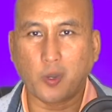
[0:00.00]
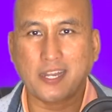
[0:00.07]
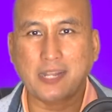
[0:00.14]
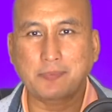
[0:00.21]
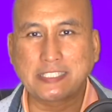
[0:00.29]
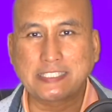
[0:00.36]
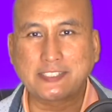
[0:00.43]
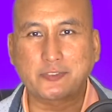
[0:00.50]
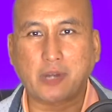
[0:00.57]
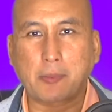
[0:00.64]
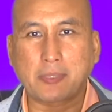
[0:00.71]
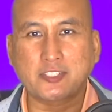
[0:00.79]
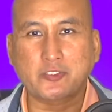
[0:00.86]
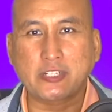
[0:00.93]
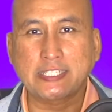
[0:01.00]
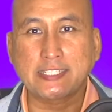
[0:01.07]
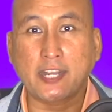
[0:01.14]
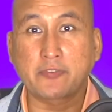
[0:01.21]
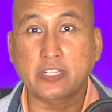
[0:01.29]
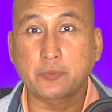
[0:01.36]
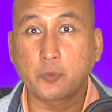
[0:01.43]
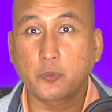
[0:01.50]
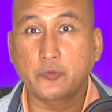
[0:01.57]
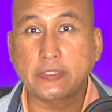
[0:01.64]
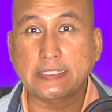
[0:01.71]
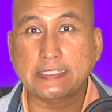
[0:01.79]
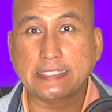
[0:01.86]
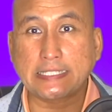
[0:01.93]
What up, this is RamaScreen, covering
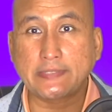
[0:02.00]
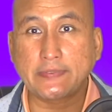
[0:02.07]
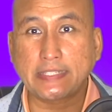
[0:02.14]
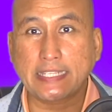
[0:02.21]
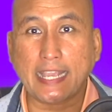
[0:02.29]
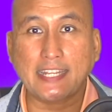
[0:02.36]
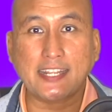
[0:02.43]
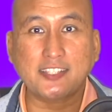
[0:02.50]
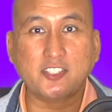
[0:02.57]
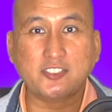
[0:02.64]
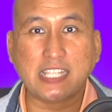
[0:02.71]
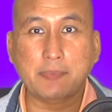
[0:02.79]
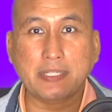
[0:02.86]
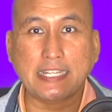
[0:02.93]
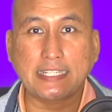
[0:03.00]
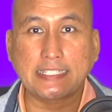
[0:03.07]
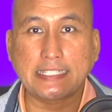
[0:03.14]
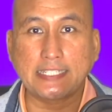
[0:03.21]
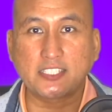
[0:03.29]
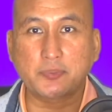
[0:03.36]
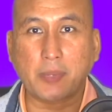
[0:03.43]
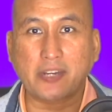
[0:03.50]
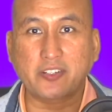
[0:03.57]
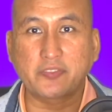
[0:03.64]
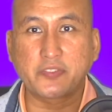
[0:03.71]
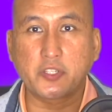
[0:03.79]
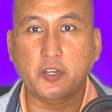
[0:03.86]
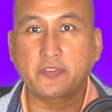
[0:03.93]
movies, T V, and entertainment, and here's my
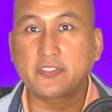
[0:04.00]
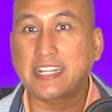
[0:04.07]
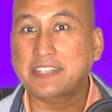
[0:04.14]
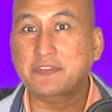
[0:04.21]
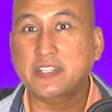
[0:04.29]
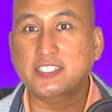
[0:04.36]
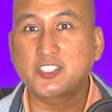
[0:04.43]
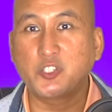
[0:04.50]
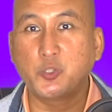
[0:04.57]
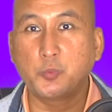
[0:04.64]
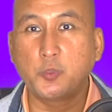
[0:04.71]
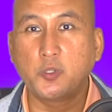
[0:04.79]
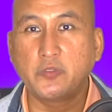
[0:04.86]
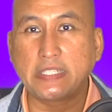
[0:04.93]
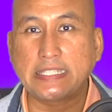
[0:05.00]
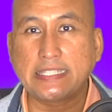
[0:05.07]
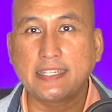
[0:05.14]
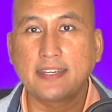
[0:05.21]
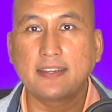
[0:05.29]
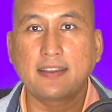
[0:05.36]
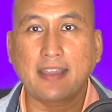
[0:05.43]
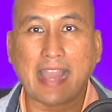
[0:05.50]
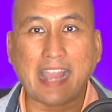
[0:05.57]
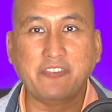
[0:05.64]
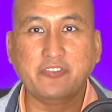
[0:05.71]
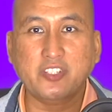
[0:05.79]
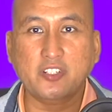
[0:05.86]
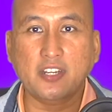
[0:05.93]
review of Netflix's new movie,
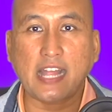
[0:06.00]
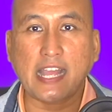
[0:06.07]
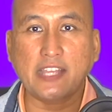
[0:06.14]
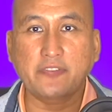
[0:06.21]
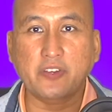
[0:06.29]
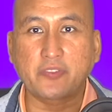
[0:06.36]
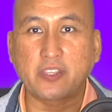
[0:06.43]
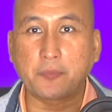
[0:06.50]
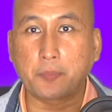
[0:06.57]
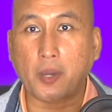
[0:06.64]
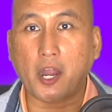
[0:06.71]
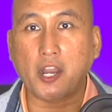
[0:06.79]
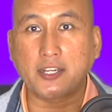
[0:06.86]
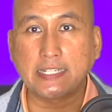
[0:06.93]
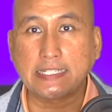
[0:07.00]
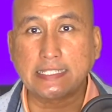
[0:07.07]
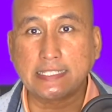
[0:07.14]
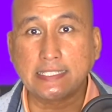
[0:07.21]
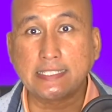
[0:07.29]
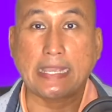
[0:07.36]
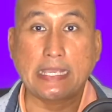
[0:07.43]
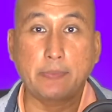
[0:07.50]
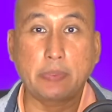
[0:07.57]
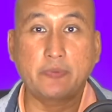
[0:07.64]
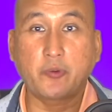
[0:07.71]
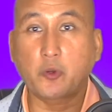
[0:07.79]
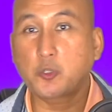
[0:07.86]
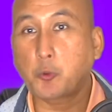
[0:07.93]
Afterlife of the Party. Hey,
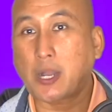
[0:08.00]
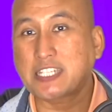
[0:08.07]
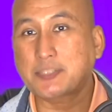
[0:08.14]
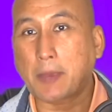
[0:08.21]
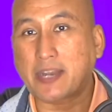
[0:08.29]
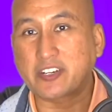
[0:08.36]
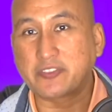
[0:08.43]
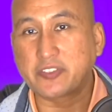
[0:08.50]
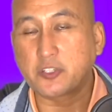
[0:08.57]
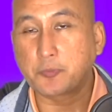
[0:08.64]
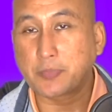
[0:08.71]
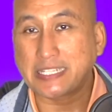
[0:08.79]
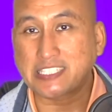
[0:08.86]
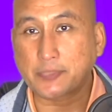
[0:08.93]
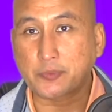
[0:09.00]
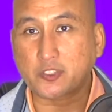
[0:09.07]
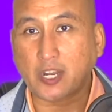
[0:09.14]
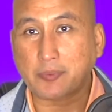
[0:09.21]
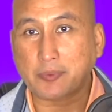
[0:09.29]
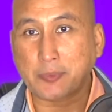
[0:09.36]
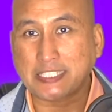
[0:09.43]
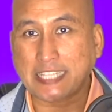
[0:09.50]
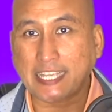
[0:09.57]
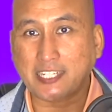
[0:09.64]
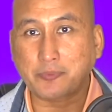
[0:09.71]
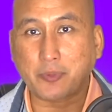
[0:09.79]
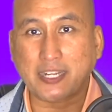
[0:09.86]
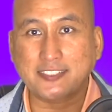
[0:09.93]
before you watch my review, please subscribe to my
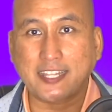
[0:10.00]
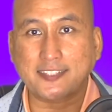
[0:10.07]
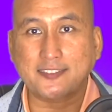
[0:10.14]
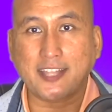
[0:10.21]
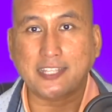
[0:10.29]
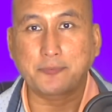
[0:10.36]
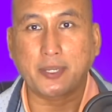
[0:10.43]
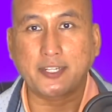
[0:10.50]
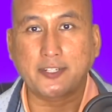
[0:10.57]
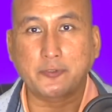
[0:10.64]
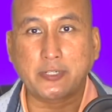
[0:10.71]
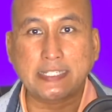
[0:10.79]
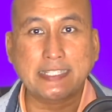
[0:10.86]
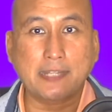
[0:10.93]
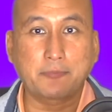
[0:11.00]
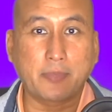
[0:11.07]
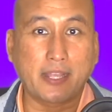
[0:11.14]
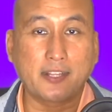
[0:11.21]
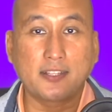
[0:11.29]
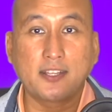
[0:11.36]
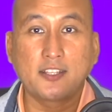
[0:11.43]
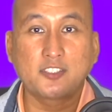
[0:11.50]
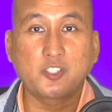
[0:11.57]
channel, press that like button, and ring that bell,